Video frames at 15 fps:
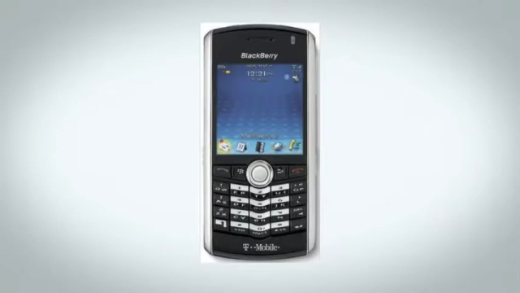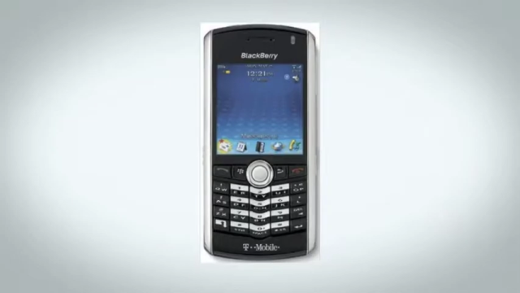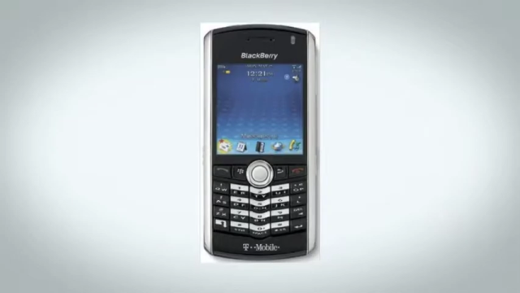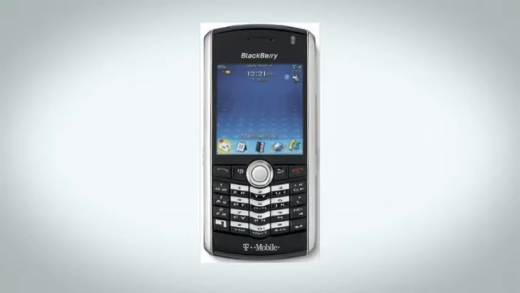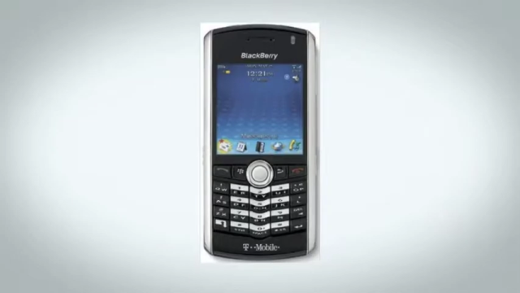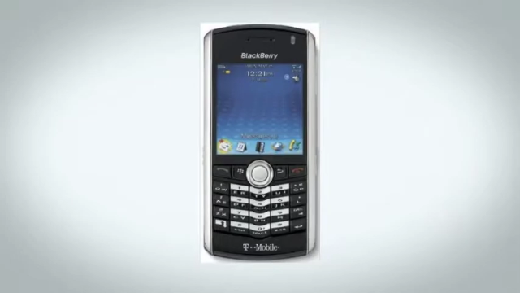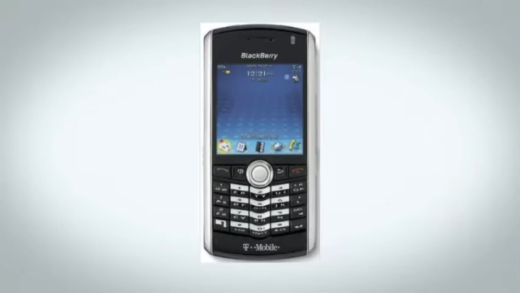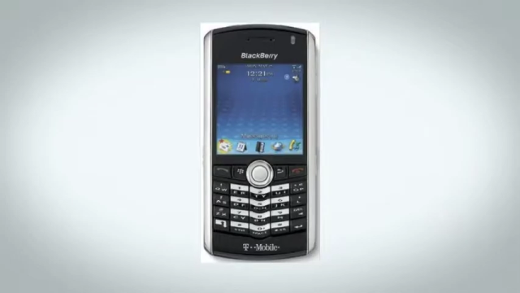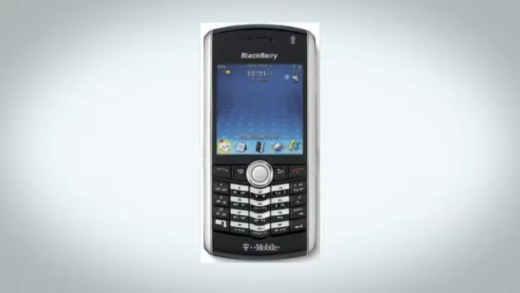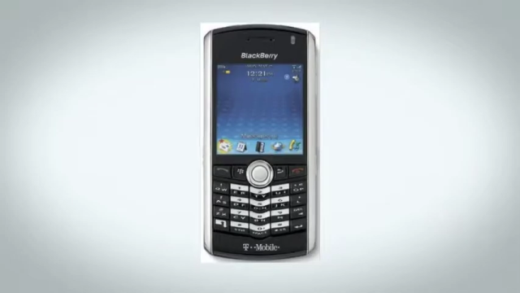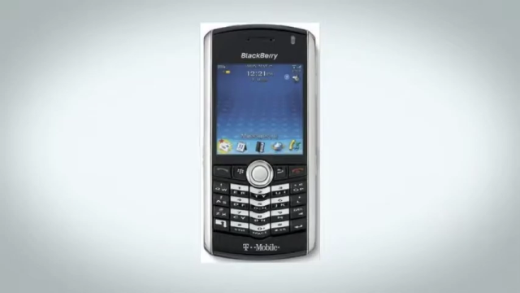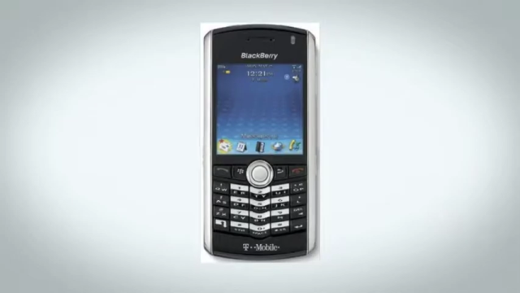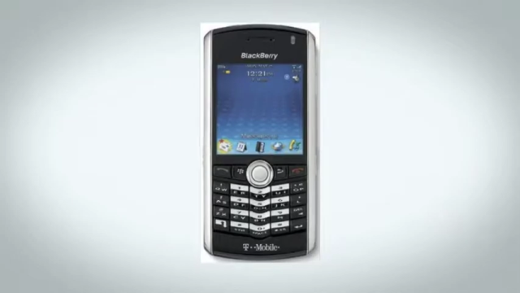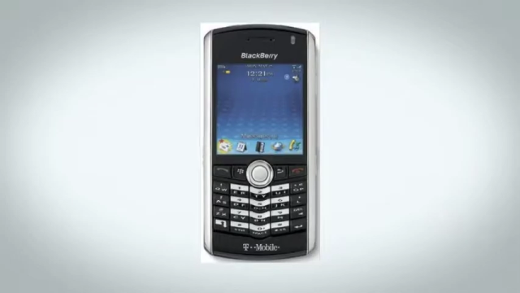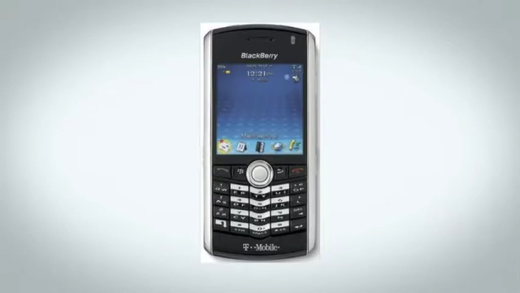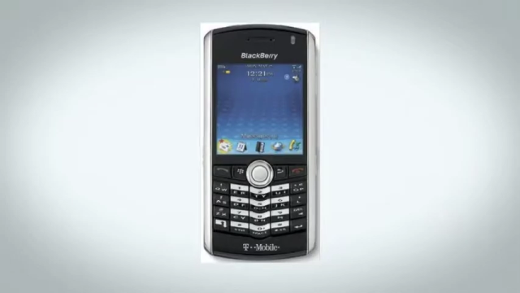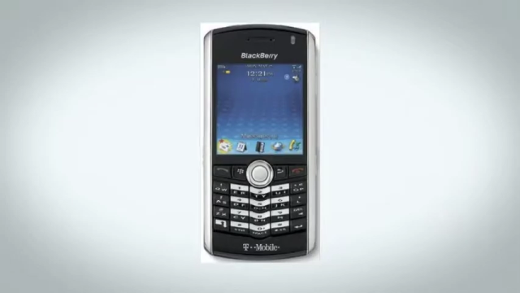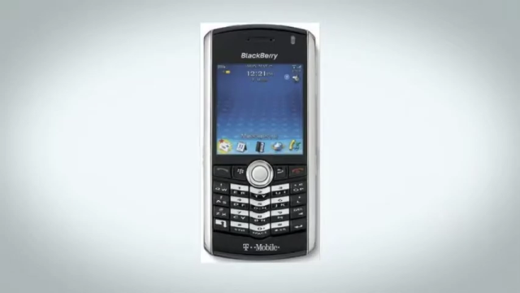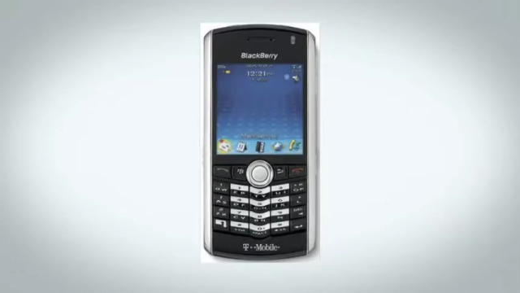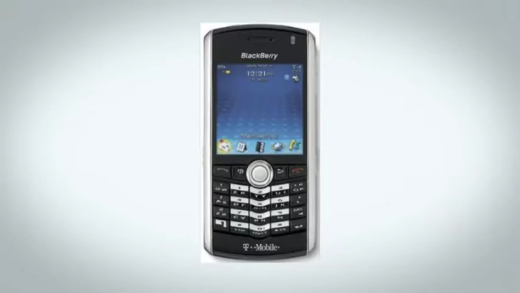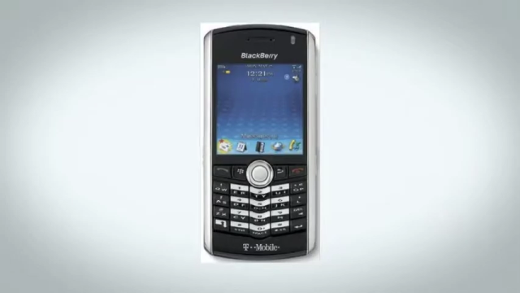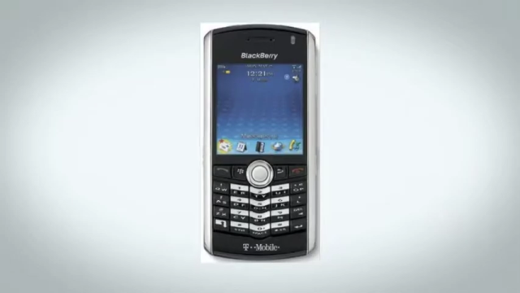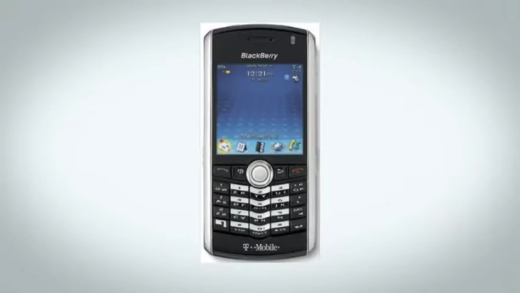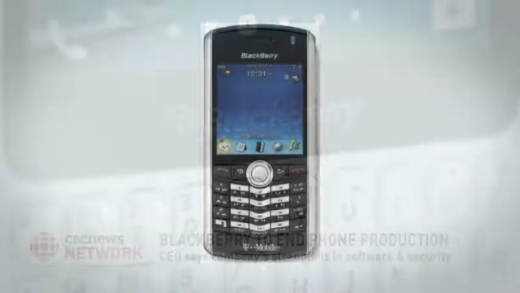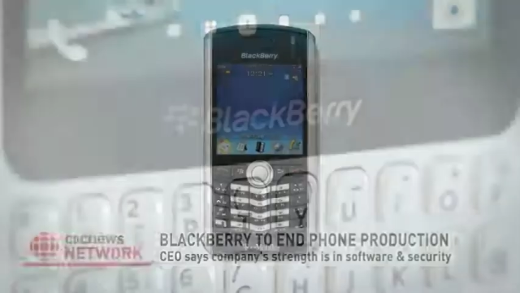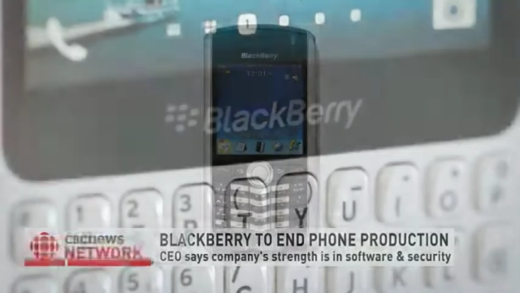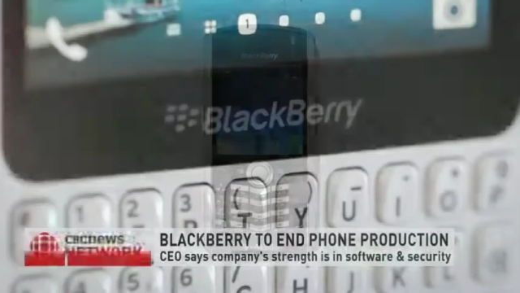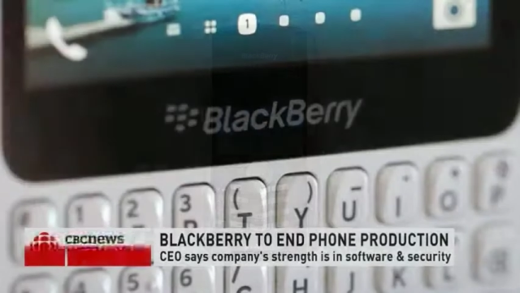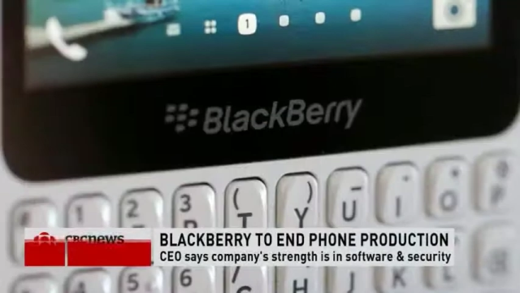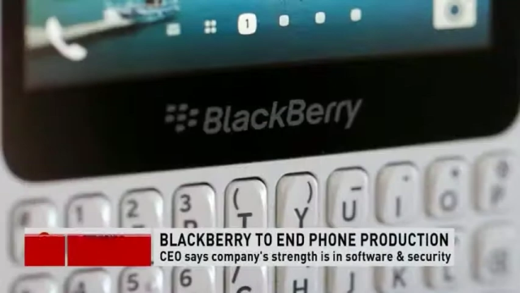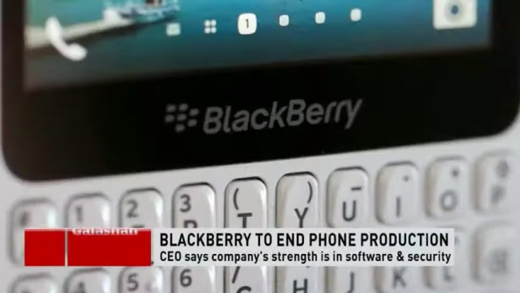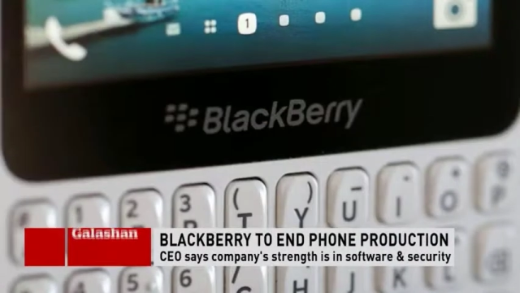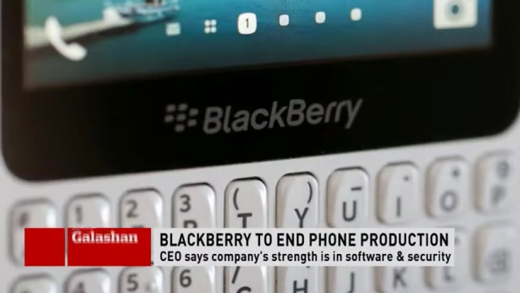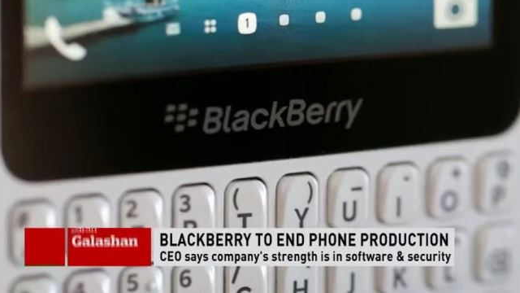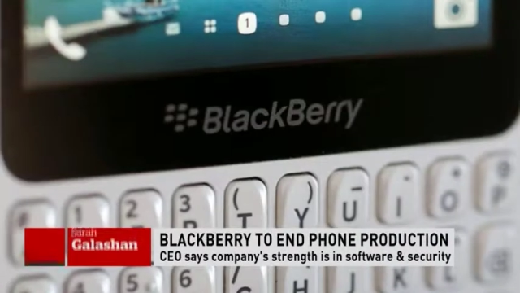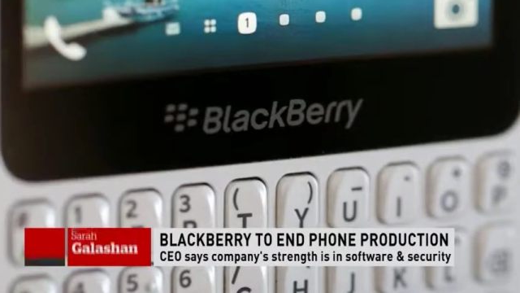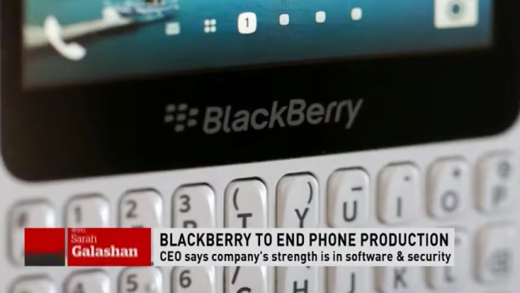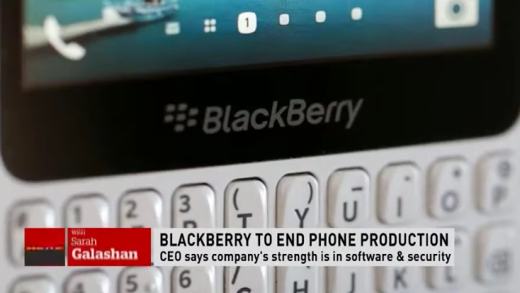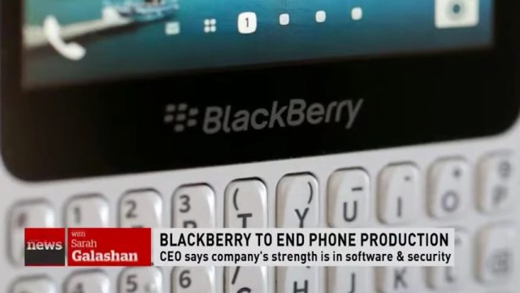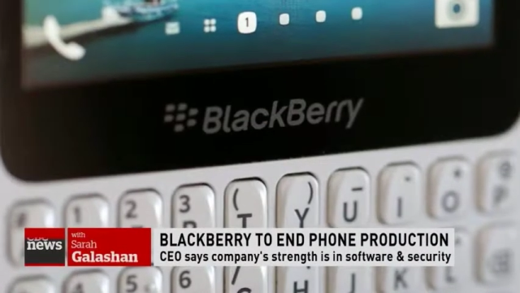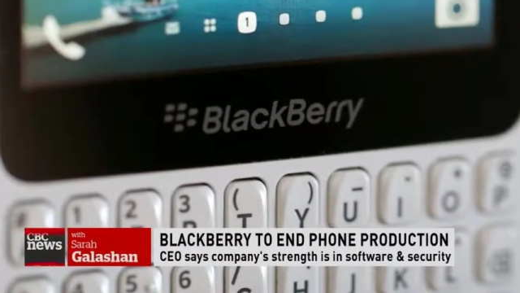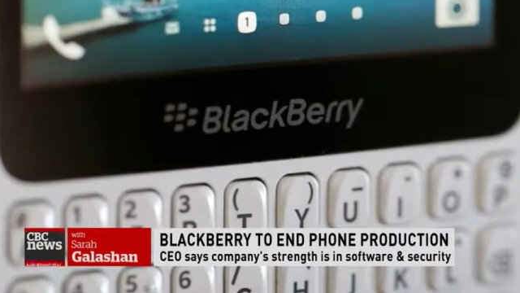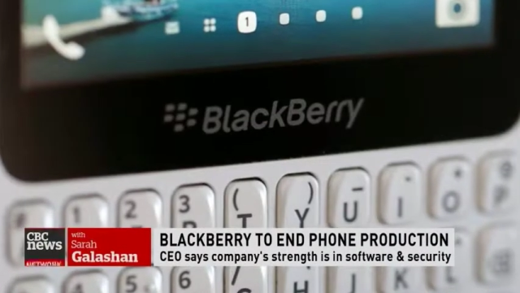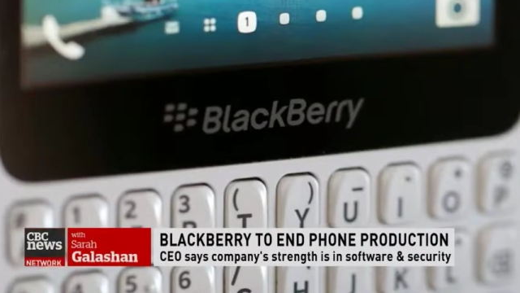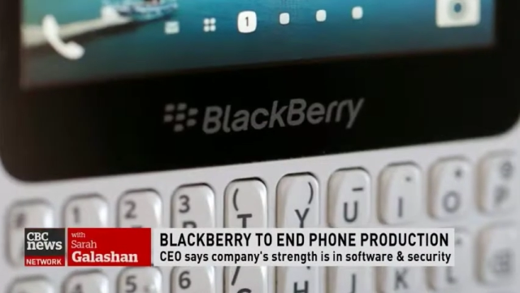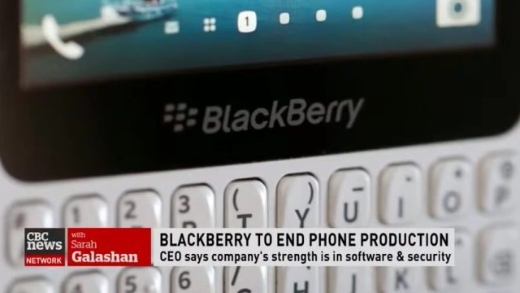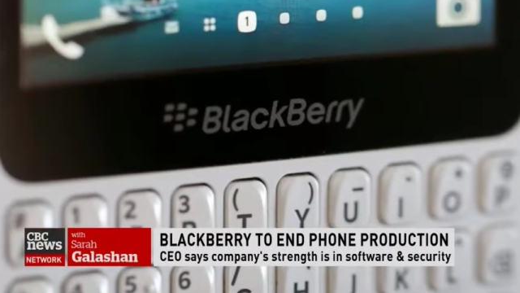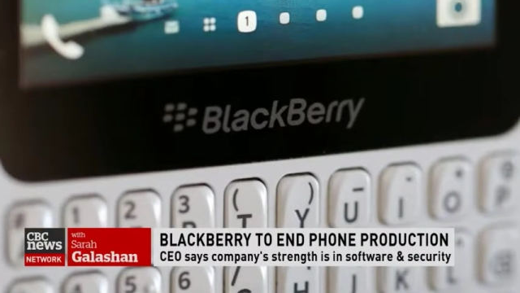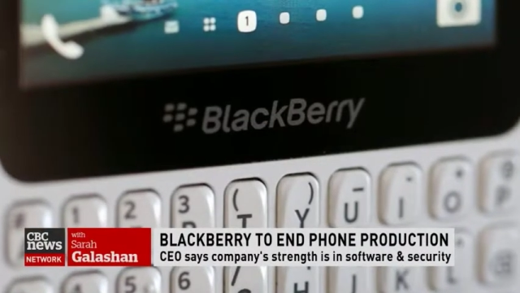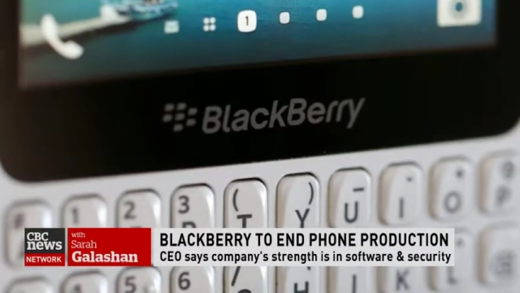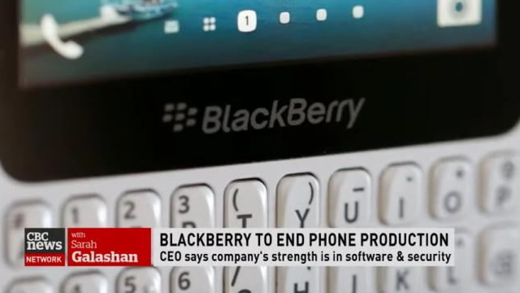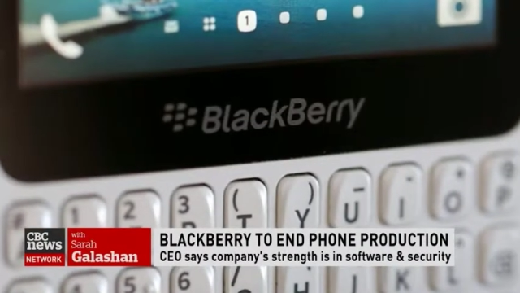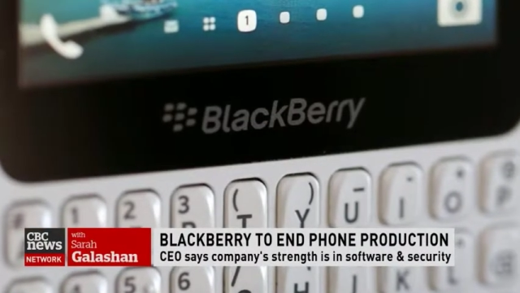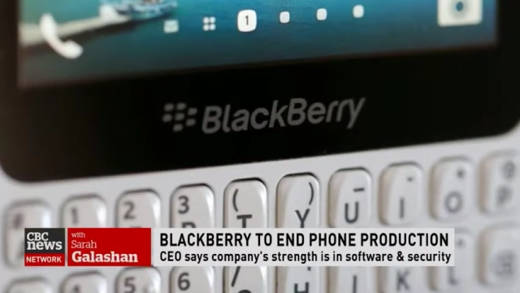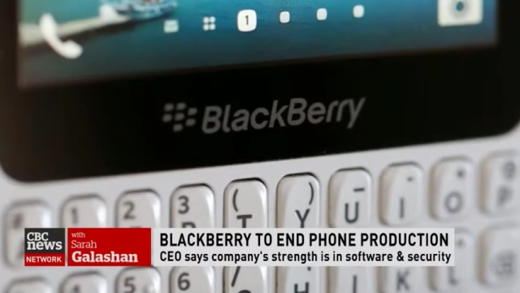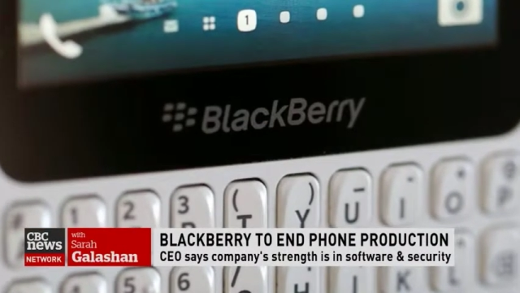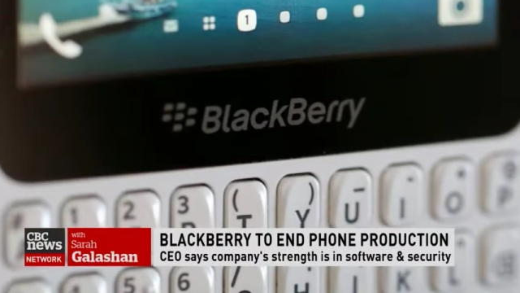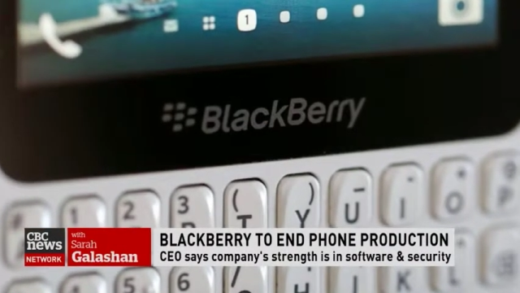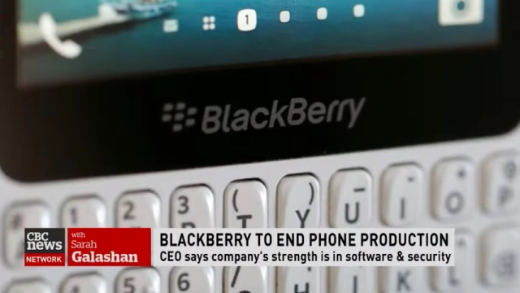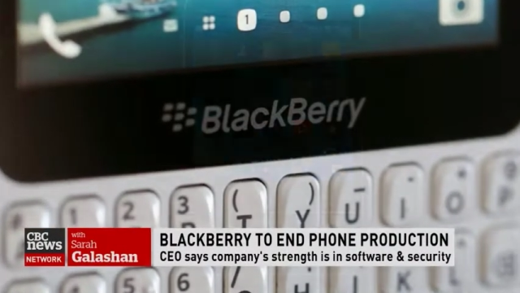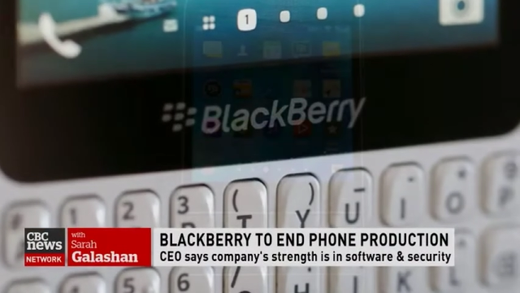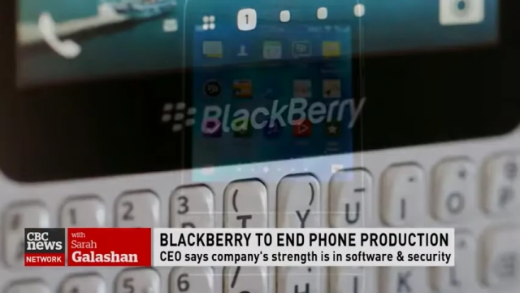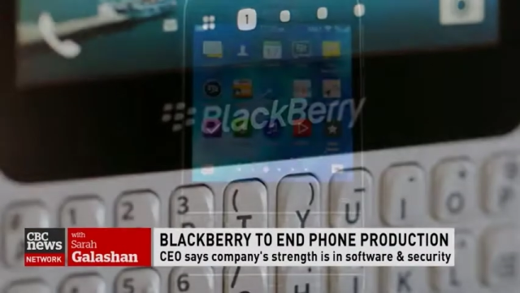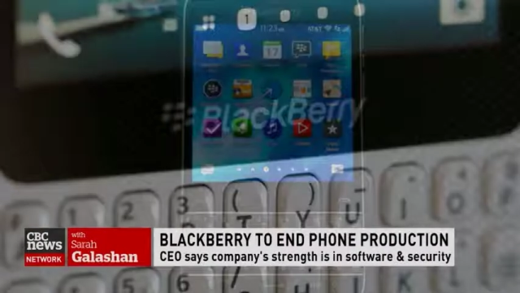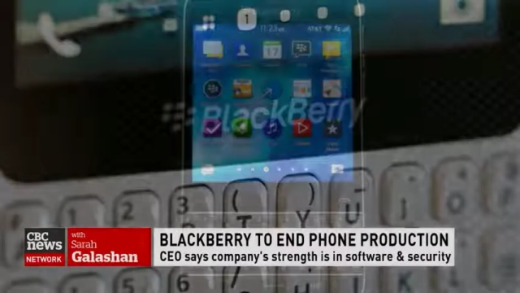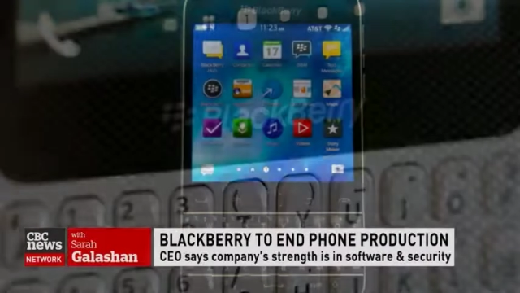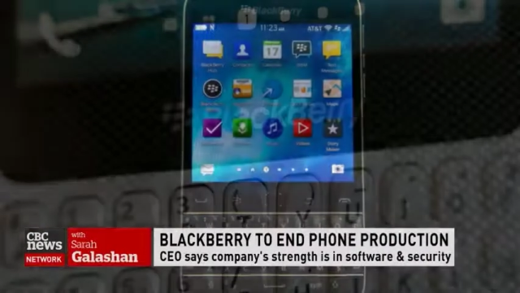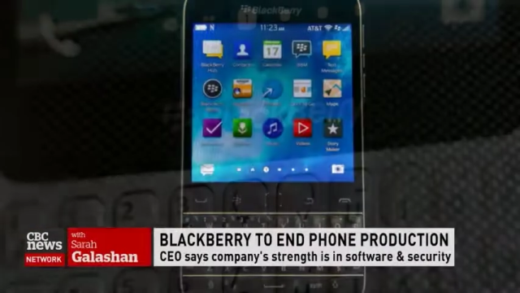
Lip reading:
(no speaker visible)